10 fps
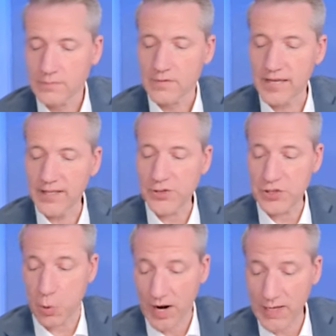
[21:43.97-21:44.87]
they used
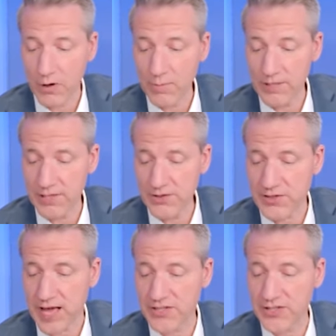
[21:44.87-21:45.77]
twenty-one pitchers
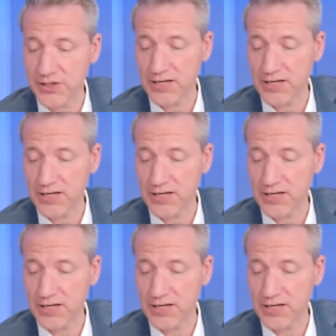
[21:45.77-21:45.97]
last year,